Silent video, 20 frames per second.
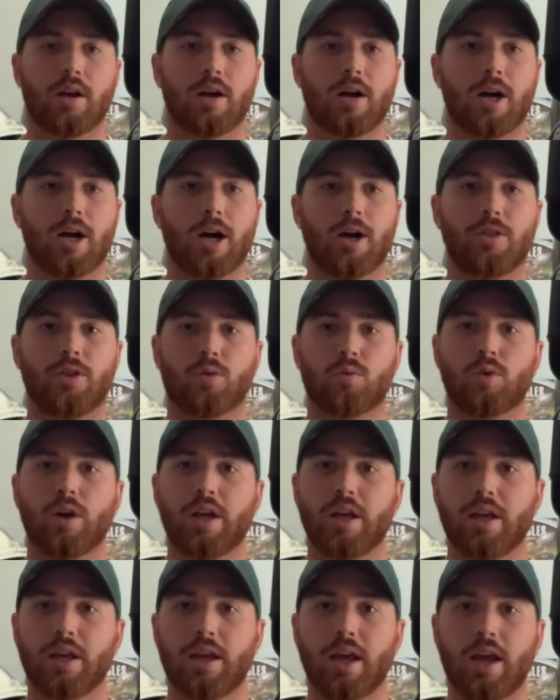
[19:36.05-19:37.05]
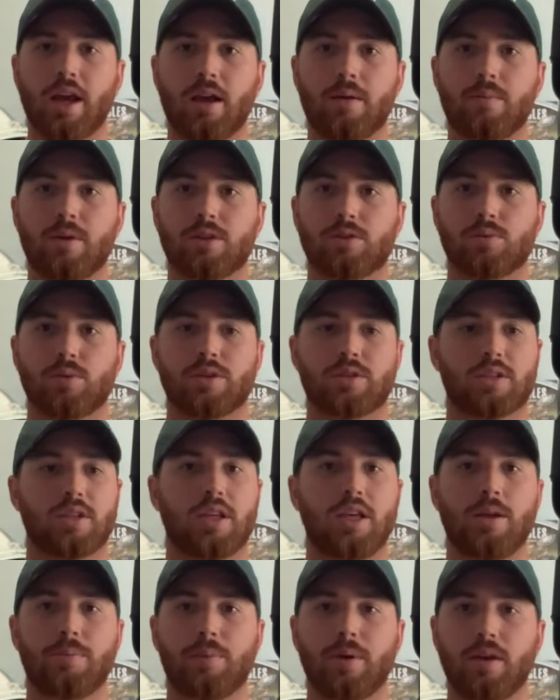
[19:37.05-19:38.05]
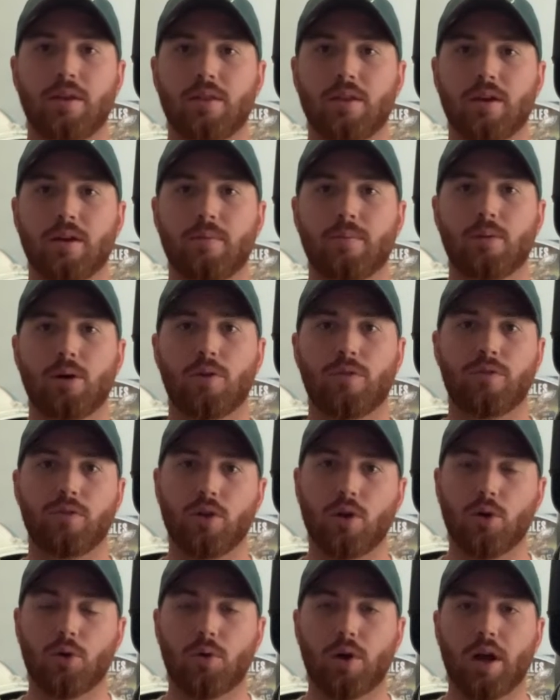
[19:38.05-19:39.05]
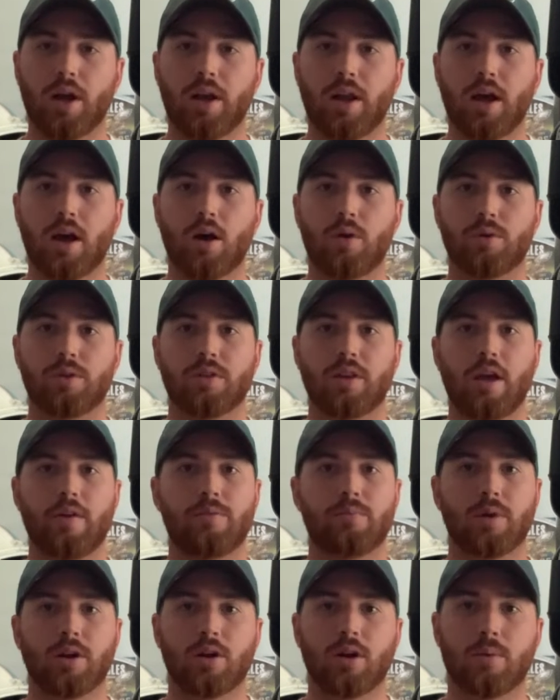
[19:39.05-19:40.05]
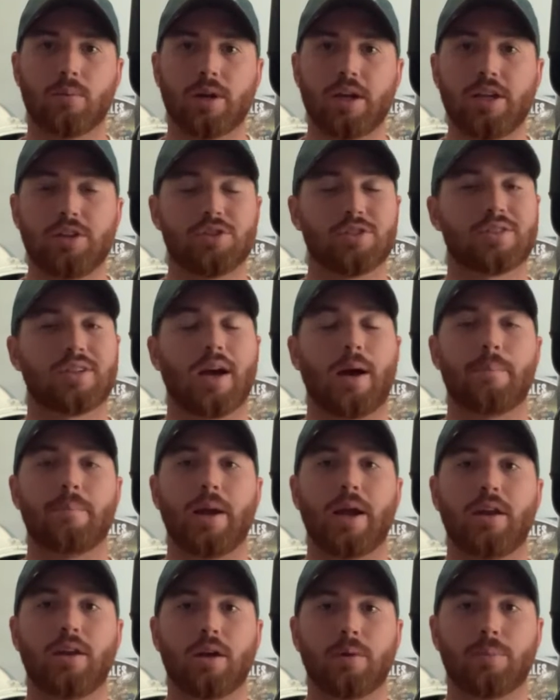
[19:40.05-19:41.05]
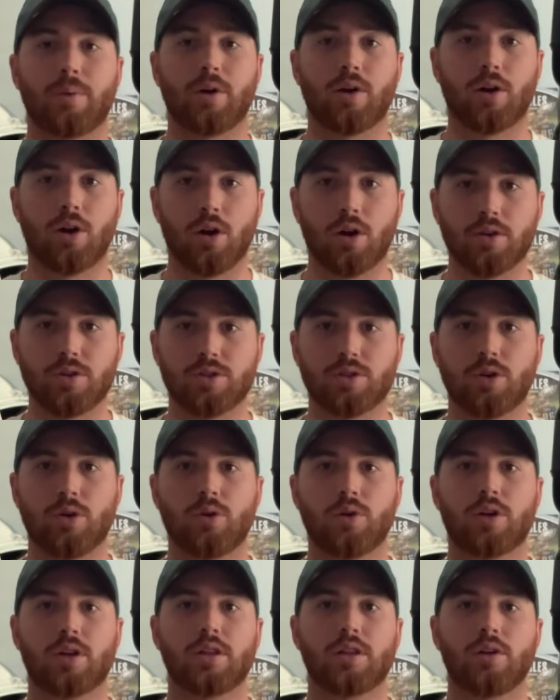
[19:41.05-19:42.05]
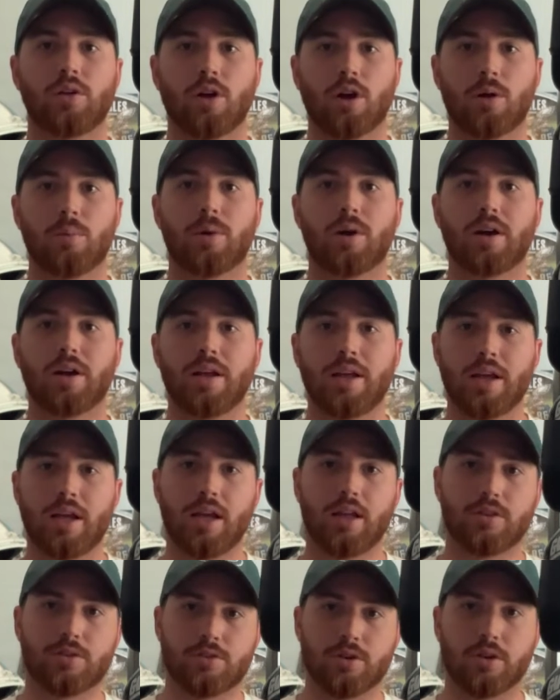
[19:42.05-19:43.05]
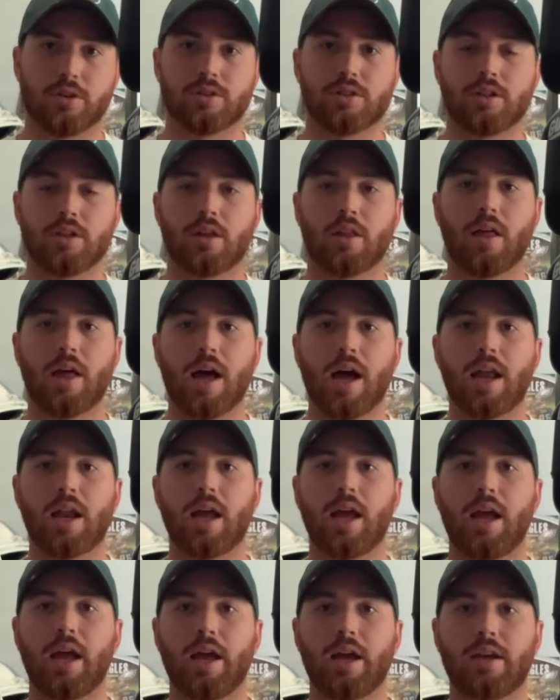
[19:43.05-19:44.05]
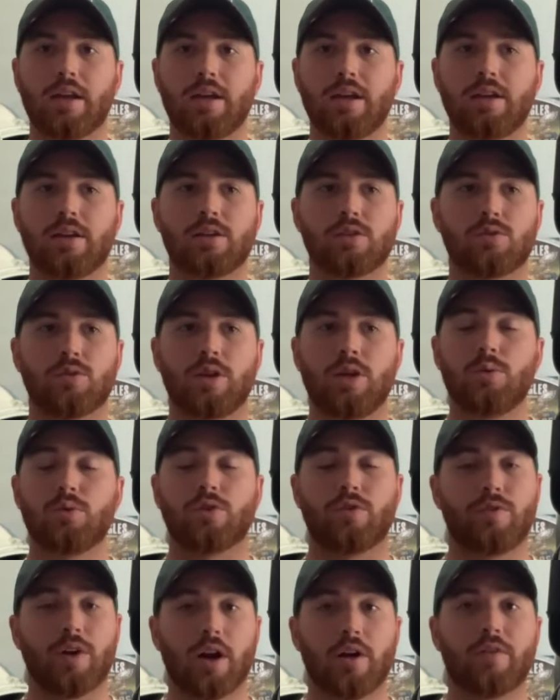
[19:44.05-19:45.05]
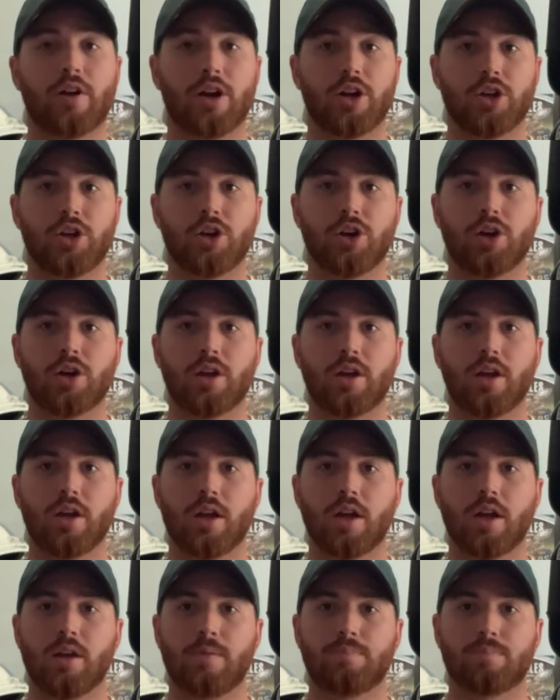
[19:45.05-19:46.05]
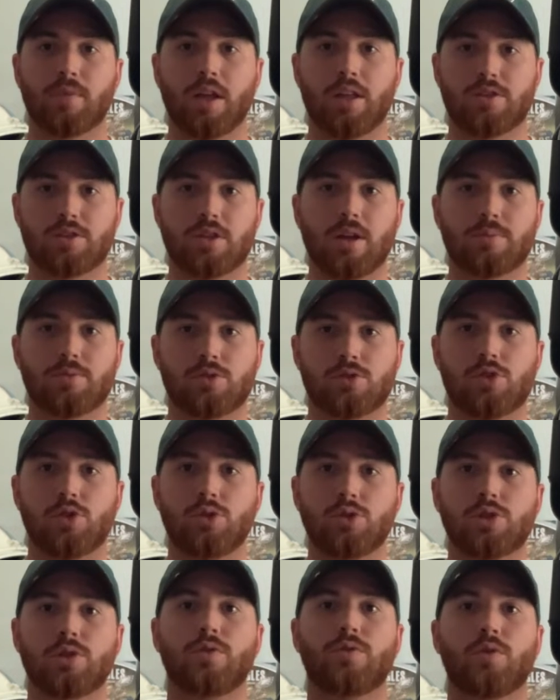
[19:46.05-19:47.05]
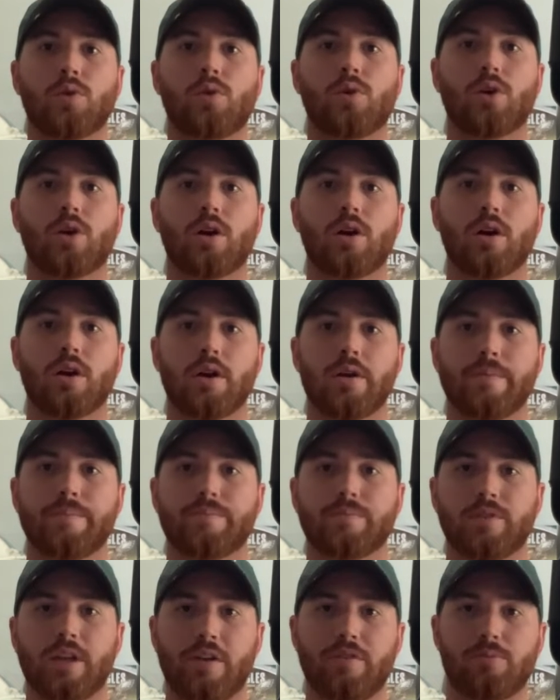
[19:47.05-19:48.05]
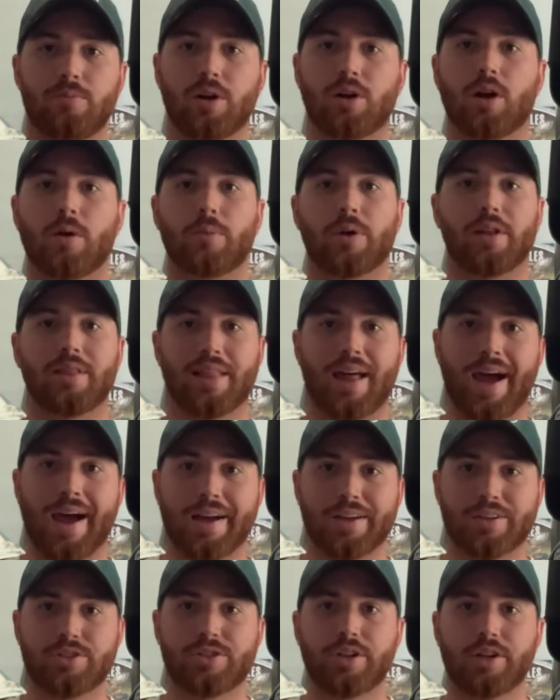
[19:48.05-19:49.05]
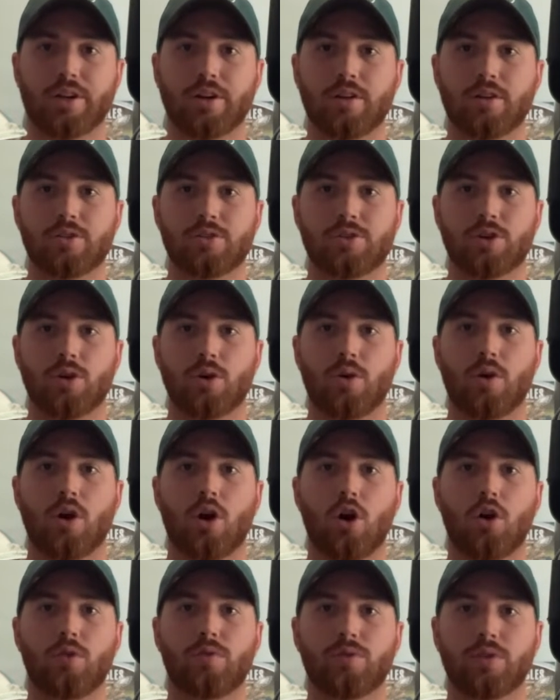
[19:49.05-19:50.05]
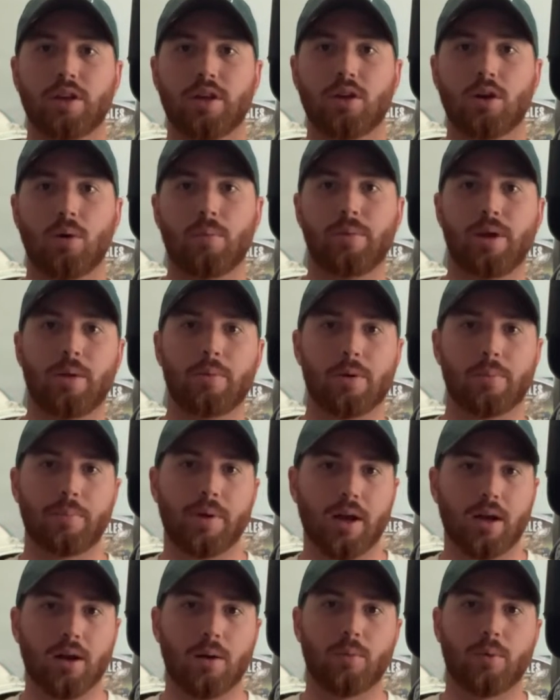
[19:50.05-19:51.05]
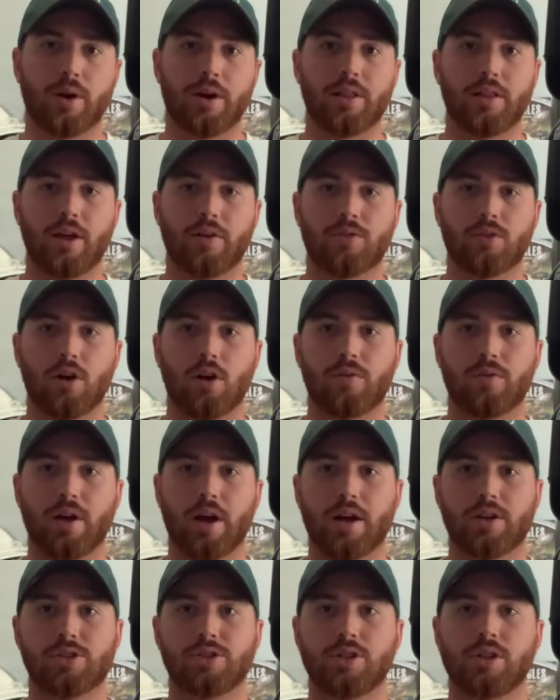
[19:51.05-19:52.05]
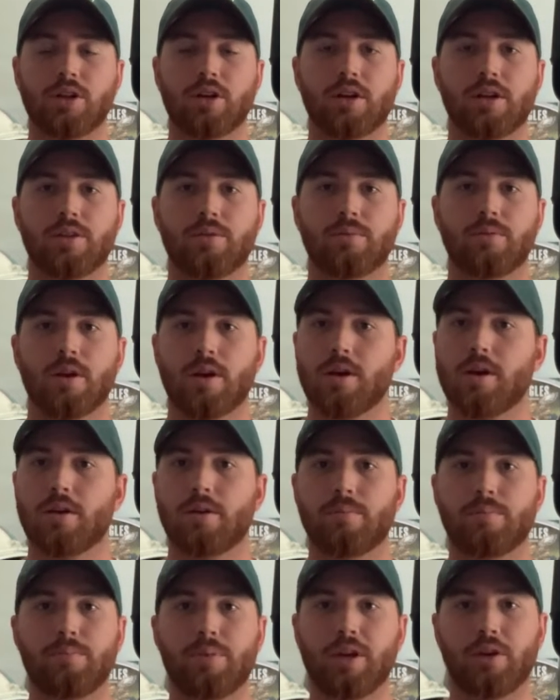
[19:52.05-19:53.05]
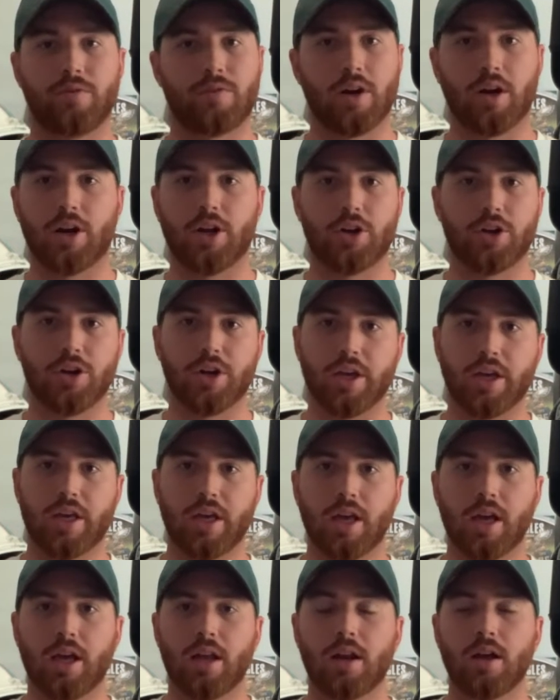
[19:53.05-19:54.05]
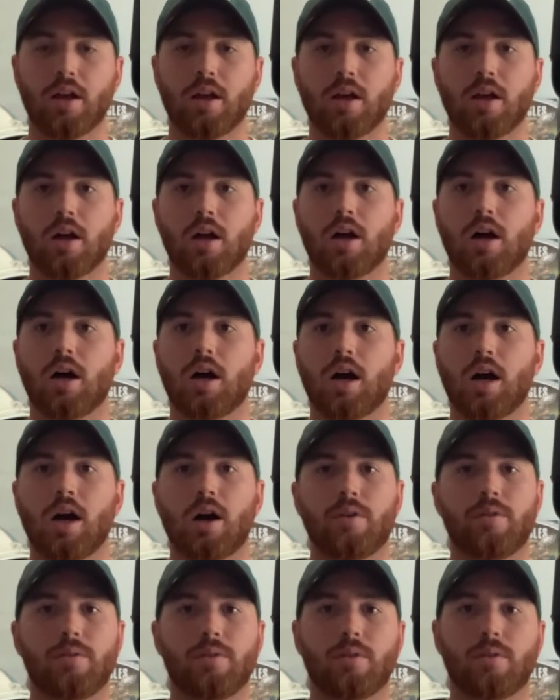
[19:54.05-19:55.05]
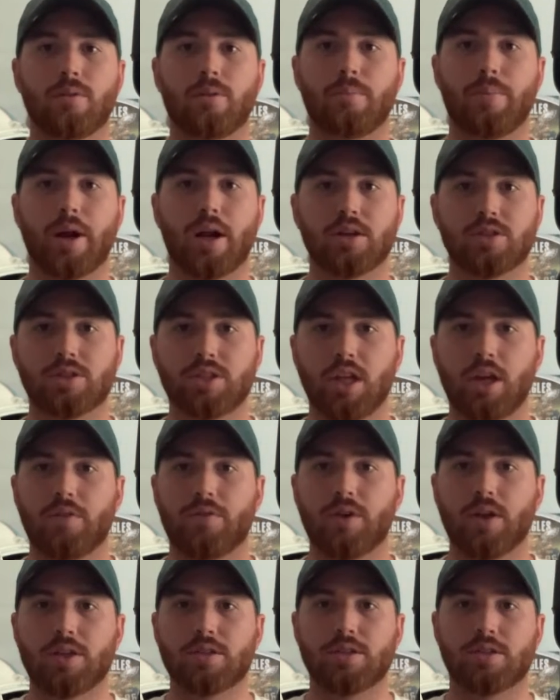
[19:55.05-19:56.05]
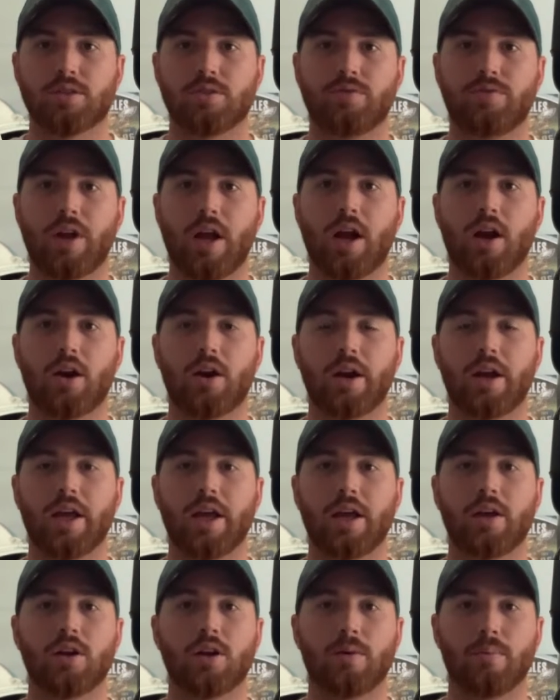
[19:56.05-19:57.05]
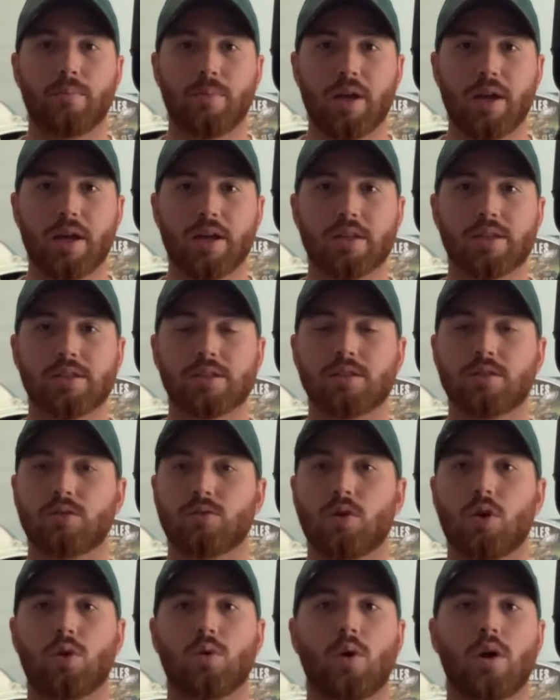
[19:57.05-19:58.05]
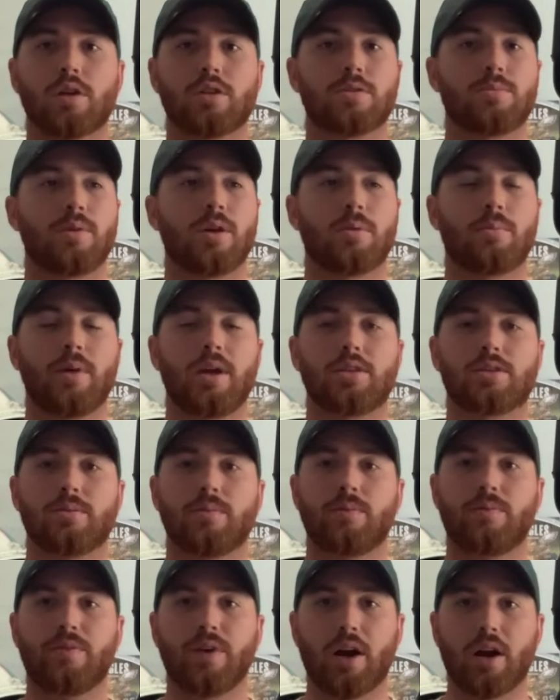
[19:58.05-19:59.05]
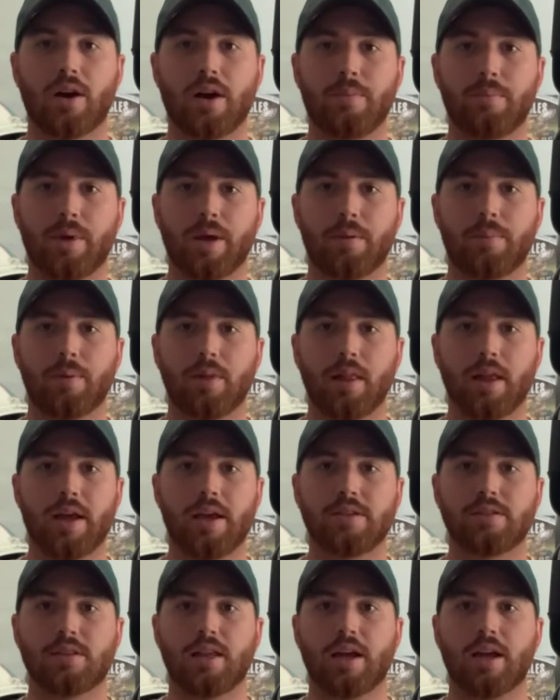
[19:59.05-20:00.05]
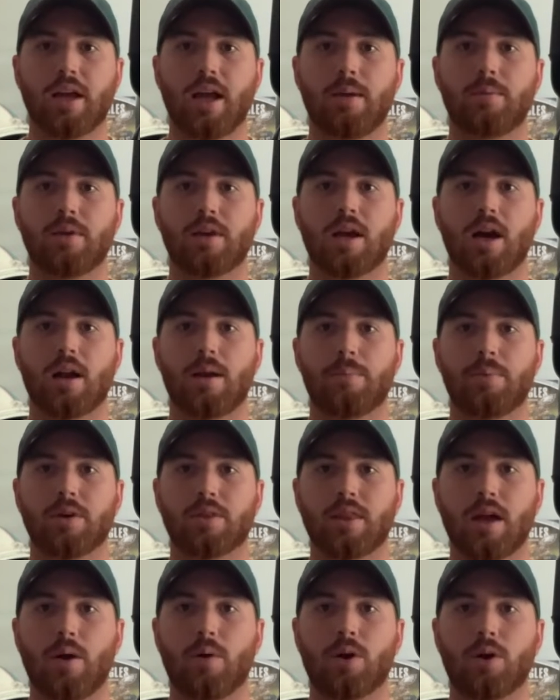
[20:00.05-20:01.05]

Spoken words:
The running game is what's keeping them afloat right now with David Montgomery. He just got banged up and hurt, so Khalil Herbert inserts into that, and he was very, very good in substitution for David Montgomery last year, so hopefully he'll be able to pick up where he left off last year and be very good again. The Bears defense is very hit or miss. Roquan Smith made some very big plays in that game to kind of put that one